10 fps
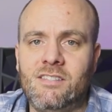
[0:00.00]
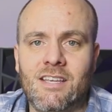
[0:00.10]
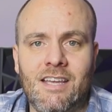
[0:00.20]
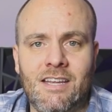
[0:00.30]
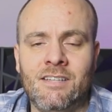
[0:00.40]
to
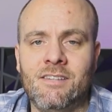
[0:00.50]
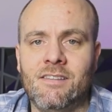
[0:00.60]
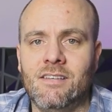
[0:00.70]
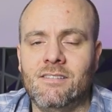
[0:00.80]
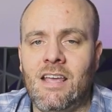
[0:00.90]
get into
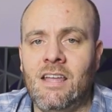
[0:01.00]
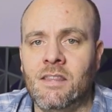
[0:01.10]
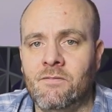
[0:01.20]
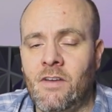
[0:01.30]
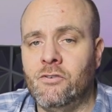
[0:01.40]
this
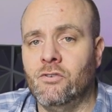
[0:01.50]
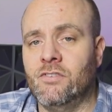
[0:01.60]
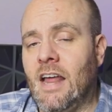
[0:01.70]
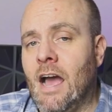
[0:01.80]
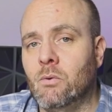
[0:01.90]
and the vendors
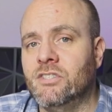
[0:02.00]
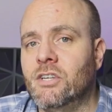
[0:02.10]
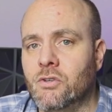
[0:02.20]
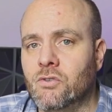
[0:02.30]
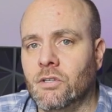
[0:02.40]
that I would
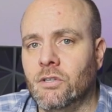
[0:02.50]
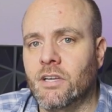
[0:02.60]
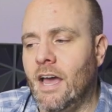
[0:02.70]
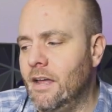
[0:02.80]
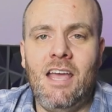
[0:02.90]
tell you to
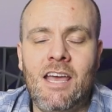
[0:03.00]
look at.